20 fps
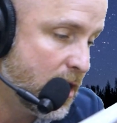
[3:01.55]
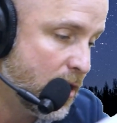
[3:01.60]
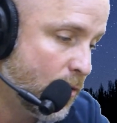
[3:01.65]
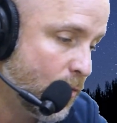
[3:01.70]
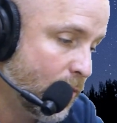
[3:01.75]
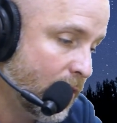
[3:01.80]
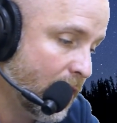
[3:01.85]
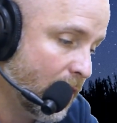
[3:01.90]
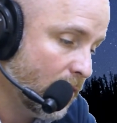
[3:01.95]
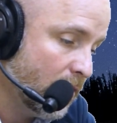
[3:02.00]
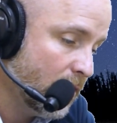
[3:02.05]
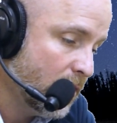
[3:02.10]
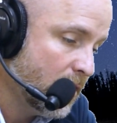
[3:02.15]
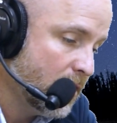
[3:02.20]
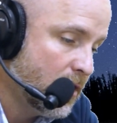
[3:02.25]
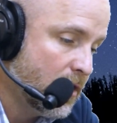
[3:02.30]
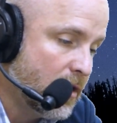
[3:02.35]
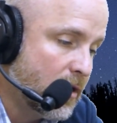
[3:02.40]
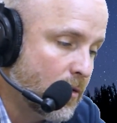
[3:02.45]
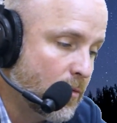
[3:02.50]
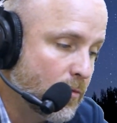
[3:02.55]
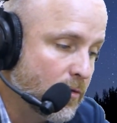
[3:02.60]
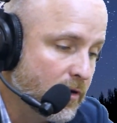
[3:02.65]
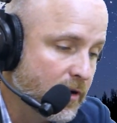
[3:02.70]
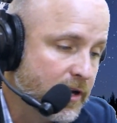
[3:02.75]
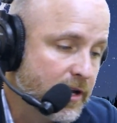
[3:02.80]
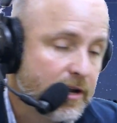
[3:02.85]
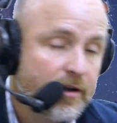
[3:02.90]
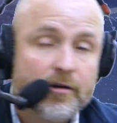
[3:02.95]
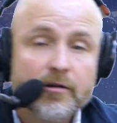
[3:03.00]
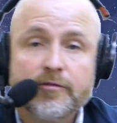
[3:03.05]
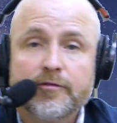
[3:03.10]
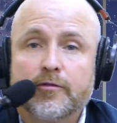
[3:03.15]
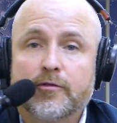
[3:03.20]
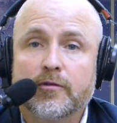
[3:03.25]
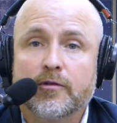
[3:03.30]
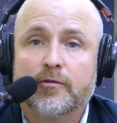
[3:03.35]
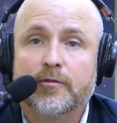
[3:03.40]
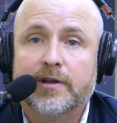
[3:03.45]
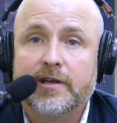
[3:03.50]
Well, we're here
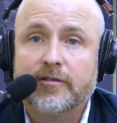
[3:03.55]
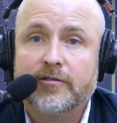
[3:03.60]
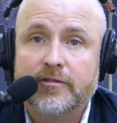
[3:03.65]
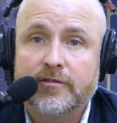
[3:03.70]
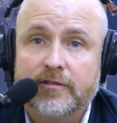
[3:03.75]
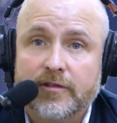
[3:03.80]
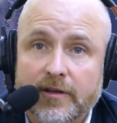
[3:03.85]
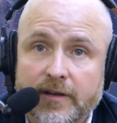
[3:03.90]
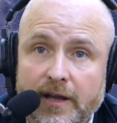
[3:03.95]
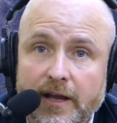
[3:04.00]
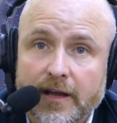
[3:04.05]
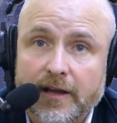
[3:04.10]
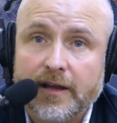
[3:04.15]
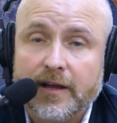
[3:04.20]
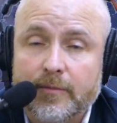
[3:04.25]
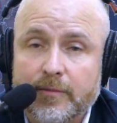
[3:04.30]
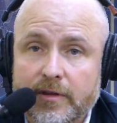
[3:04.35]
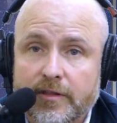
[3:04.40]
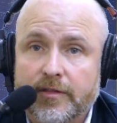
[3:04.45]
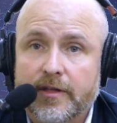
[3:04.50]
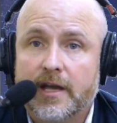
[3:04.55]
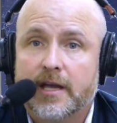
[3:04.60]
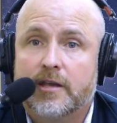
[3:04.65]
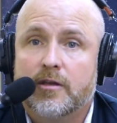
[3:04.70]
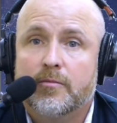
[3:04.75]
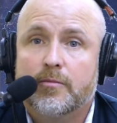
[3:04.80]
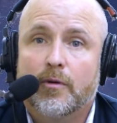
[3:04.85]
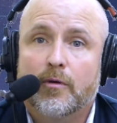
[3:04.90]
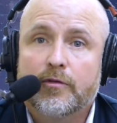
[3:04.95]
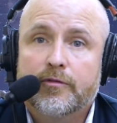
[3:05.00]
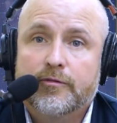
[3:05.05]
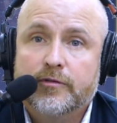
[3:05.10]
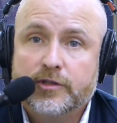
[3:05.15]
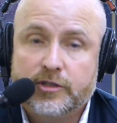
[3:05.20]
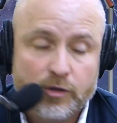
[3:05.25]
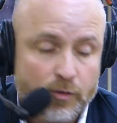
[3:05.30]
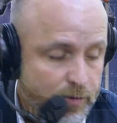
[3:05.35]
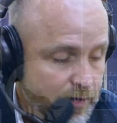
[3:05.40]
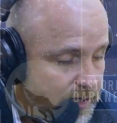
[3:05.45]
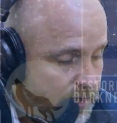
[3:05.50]
for a reason today, and we thank you both for
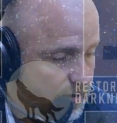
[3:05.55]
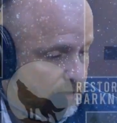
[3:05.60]
joining